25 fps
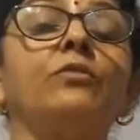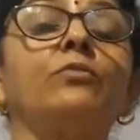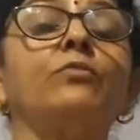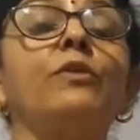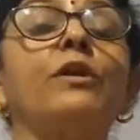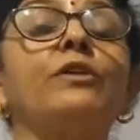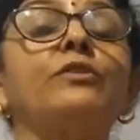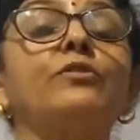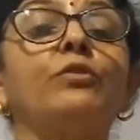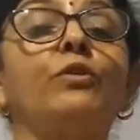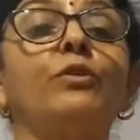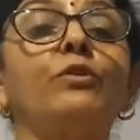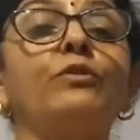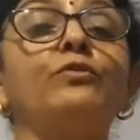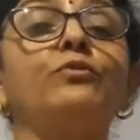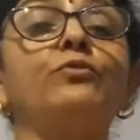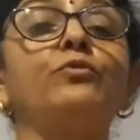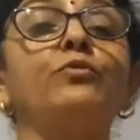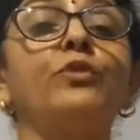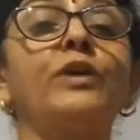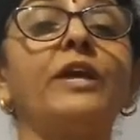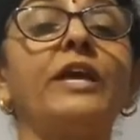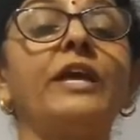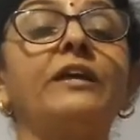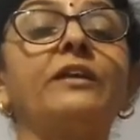was
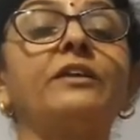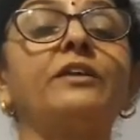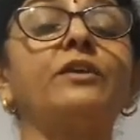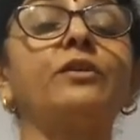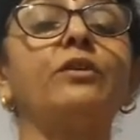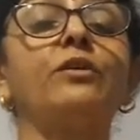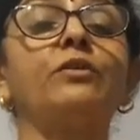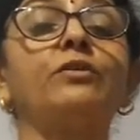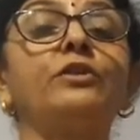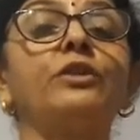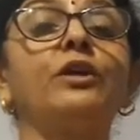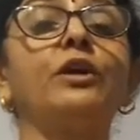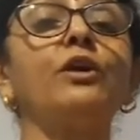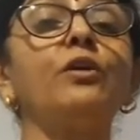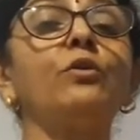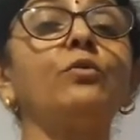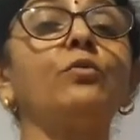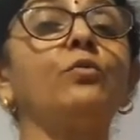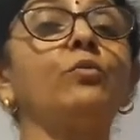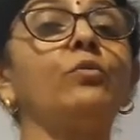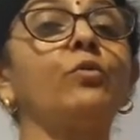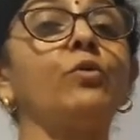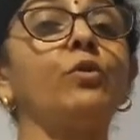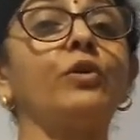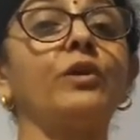also hanging on the
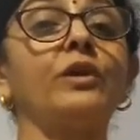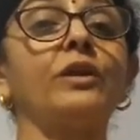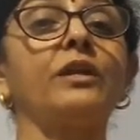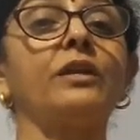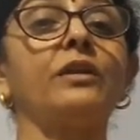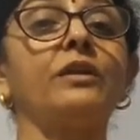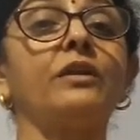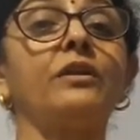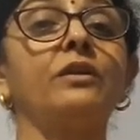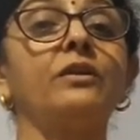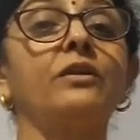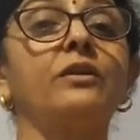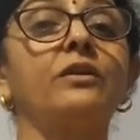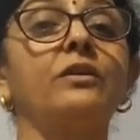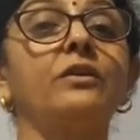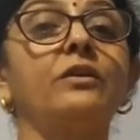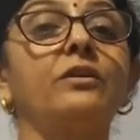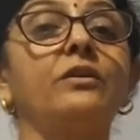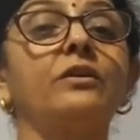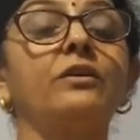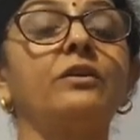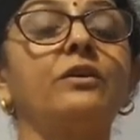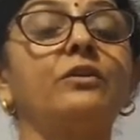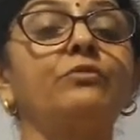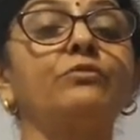wall.
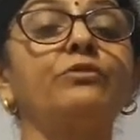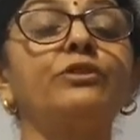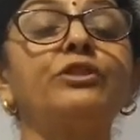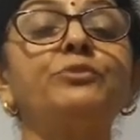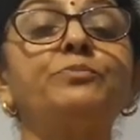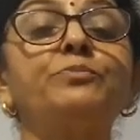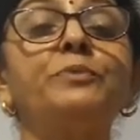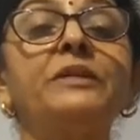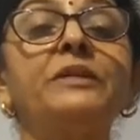Which